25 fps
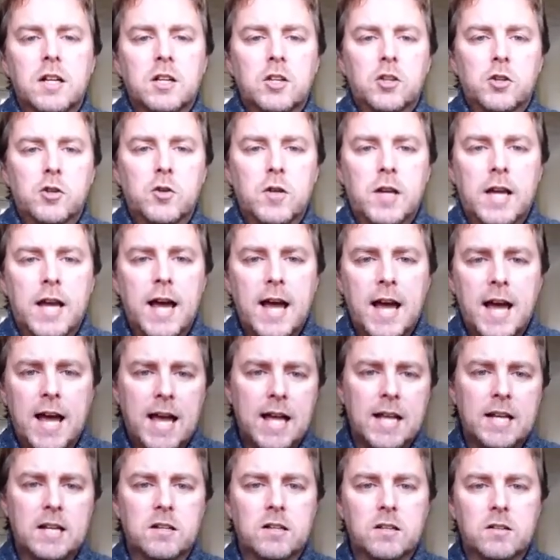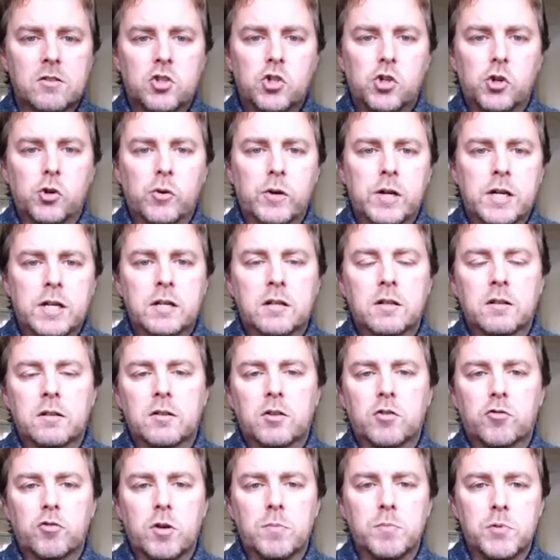You can join
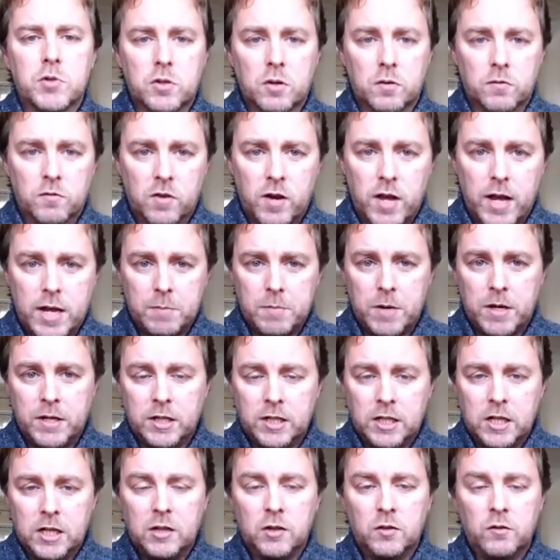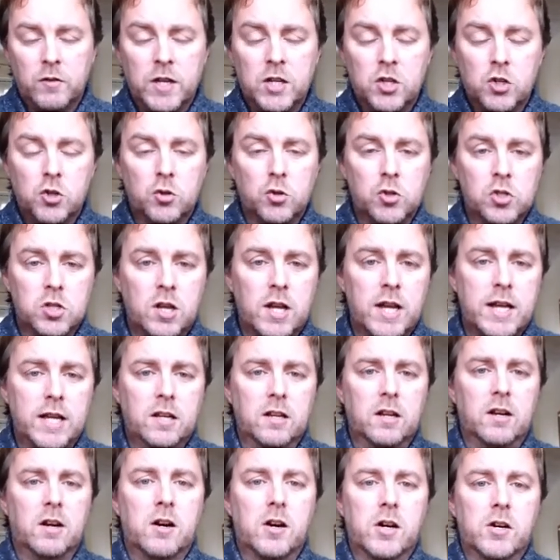groups of like-minded individuals like
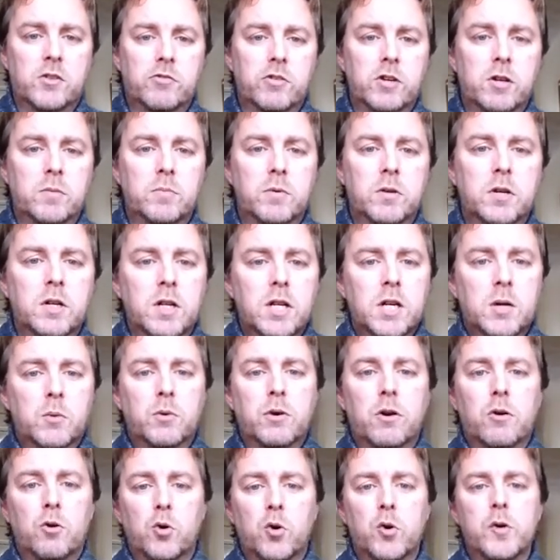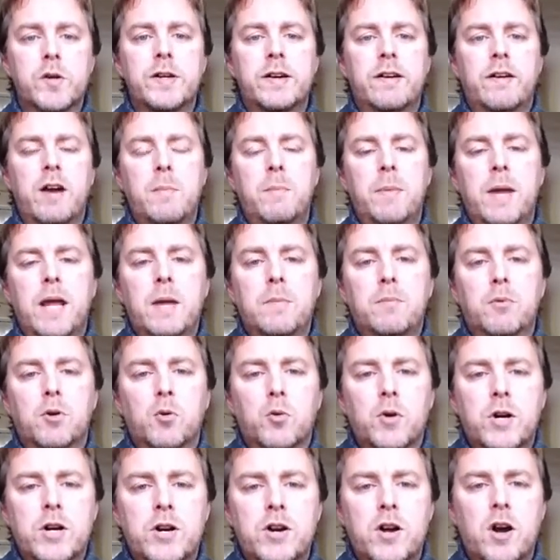our group. We're ordinary people.
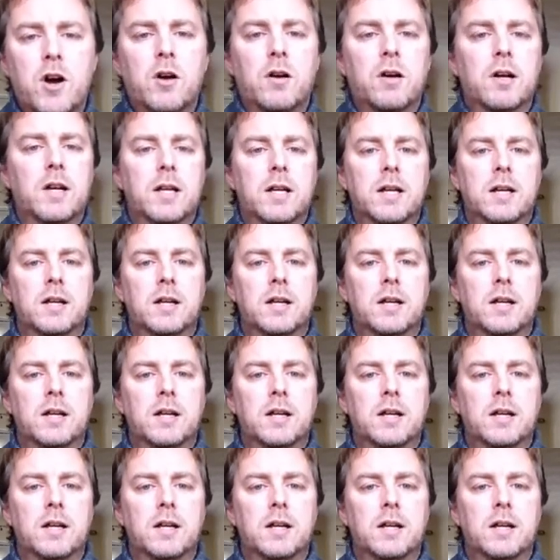We're not,